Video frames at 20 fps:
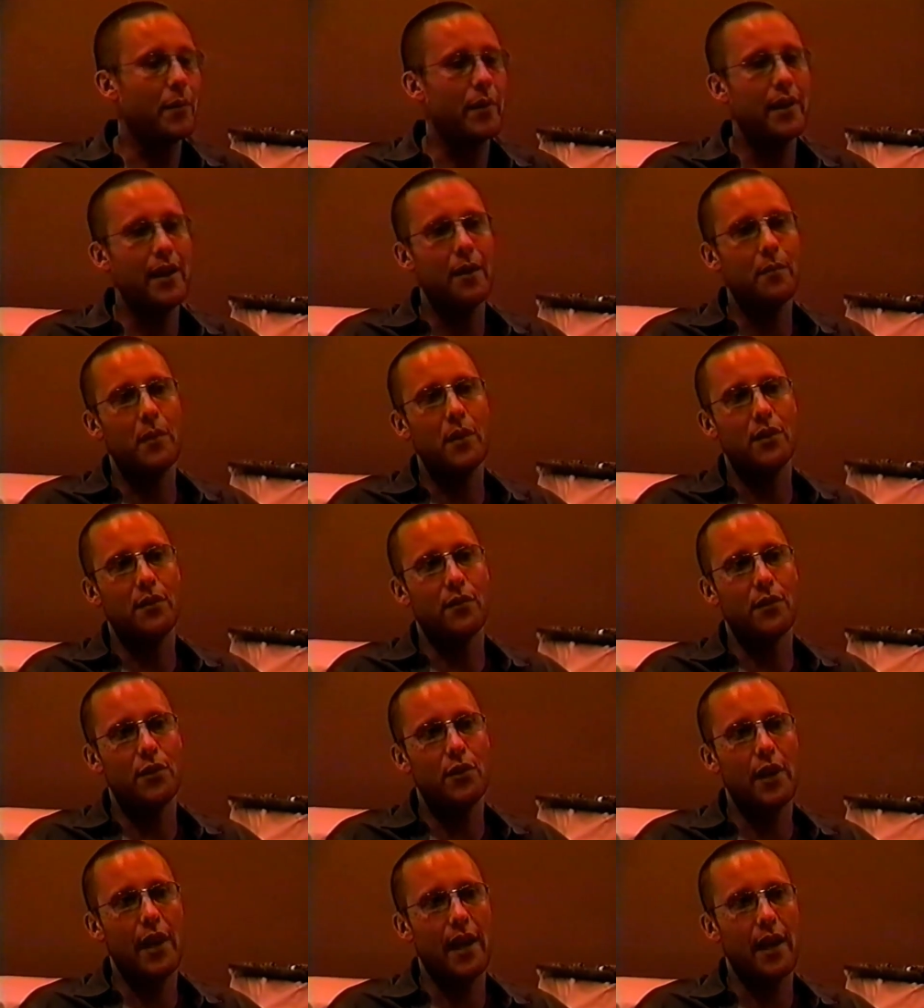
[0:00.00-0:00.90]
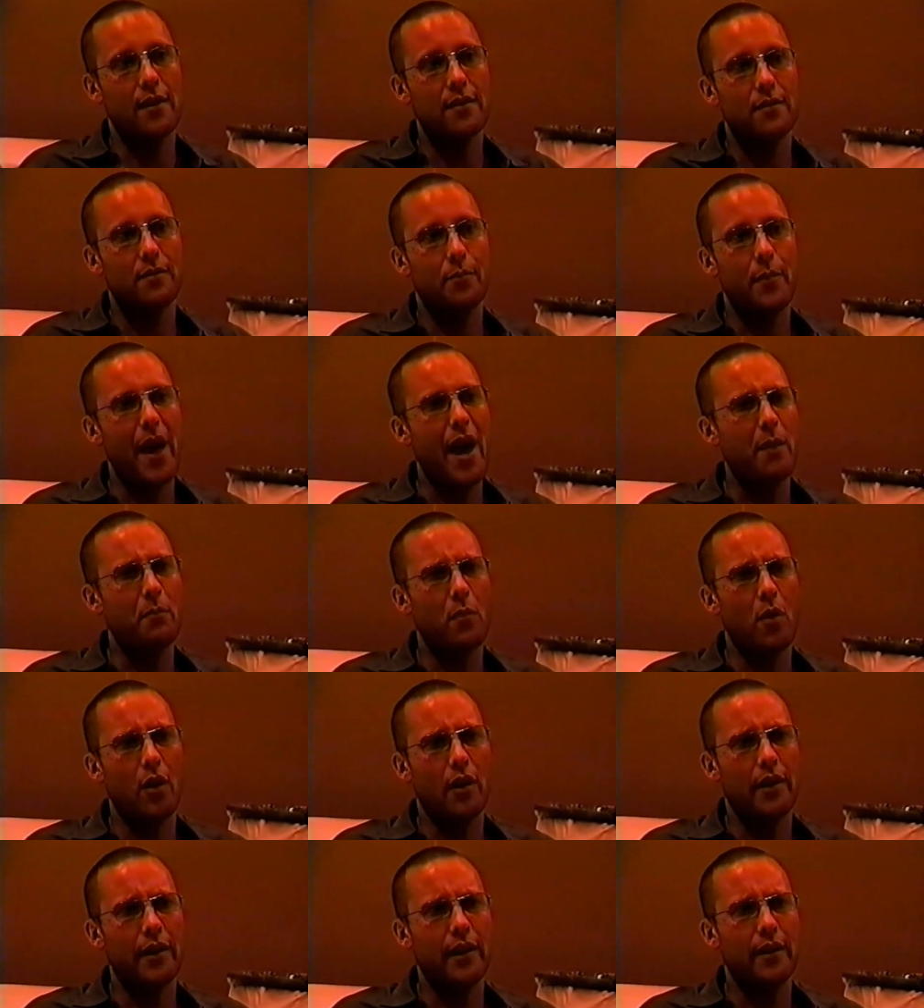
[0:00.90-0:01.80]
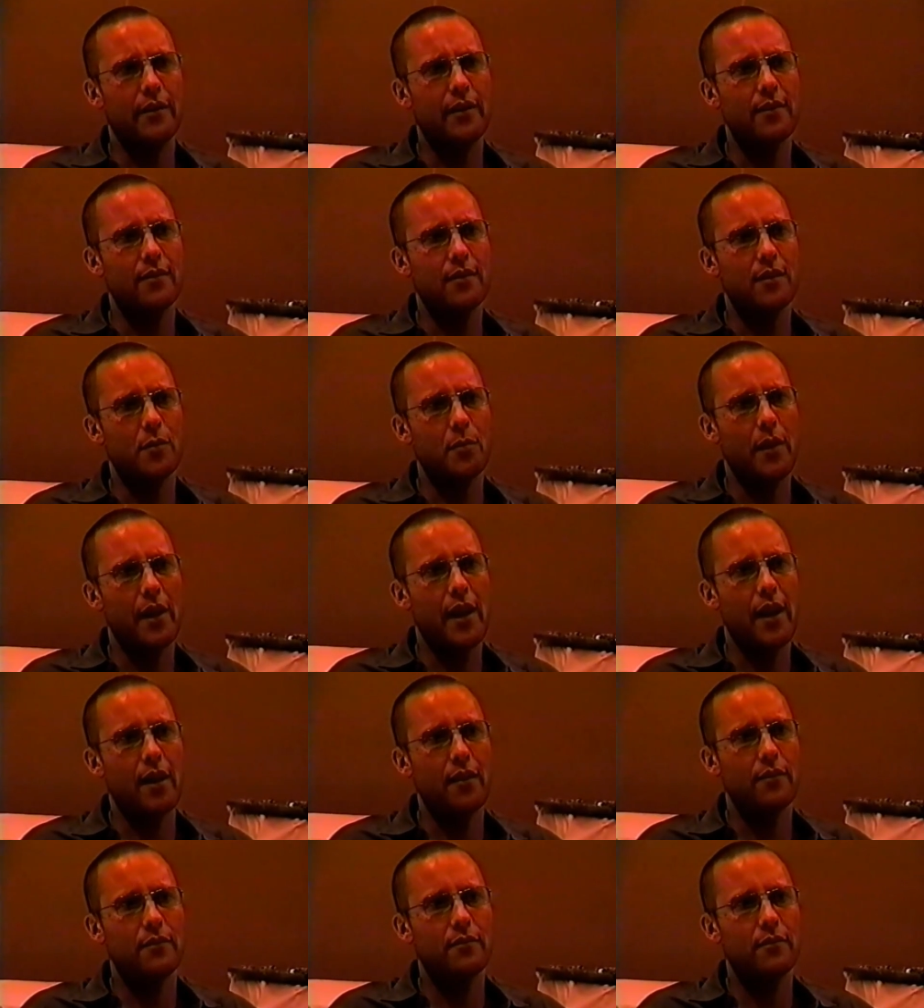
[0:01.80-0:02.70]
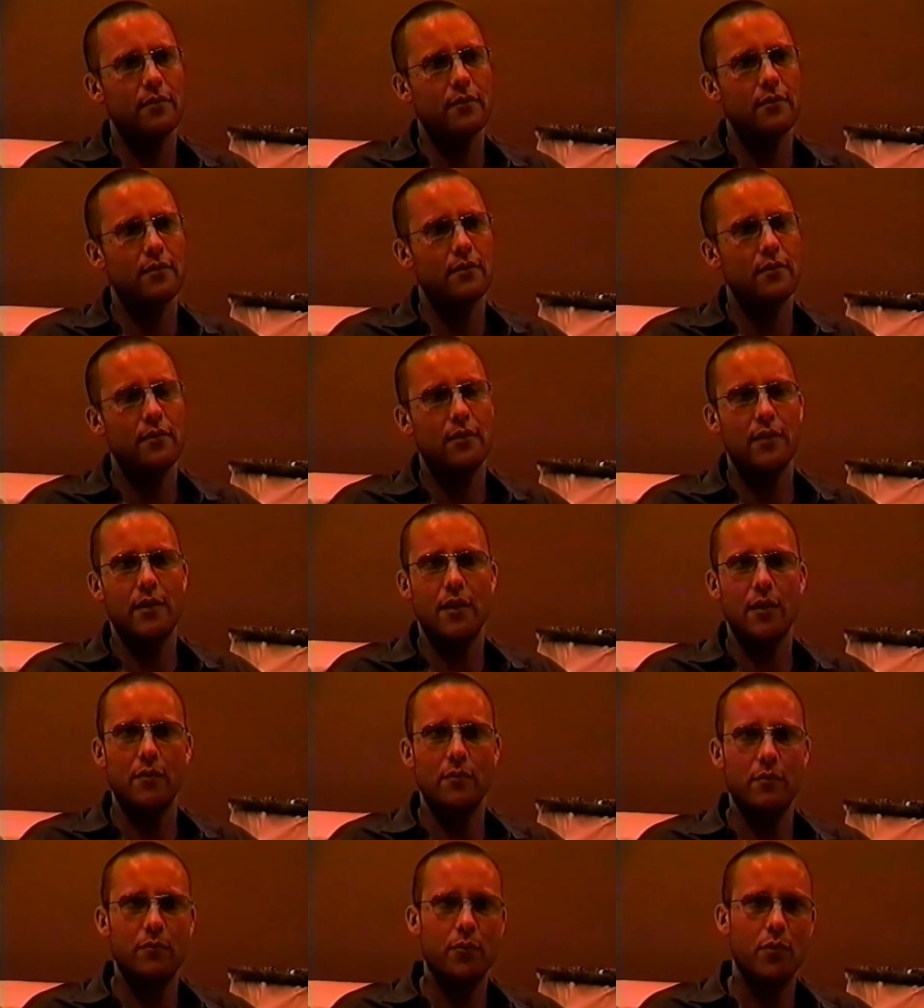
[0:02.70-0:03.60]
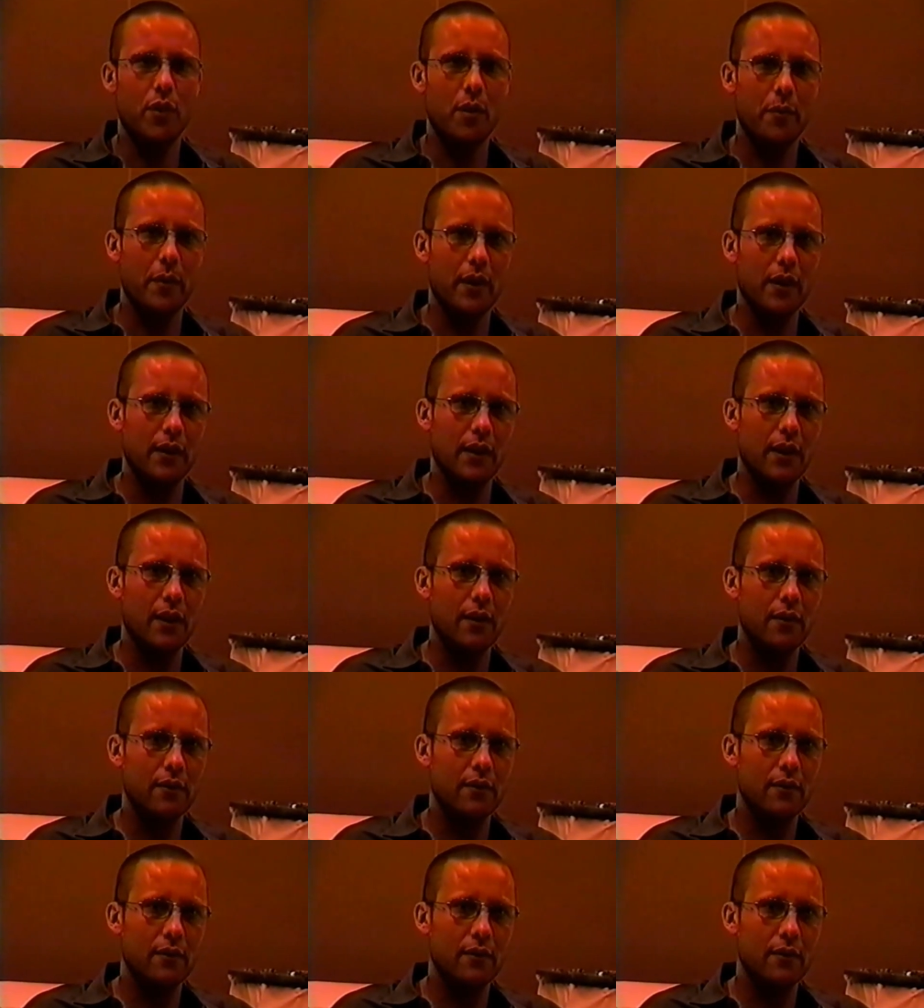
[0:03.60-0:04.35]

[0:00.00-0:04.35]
We didn't have much of a chance. Bad marketing on Disney's behalf. You could print me on that.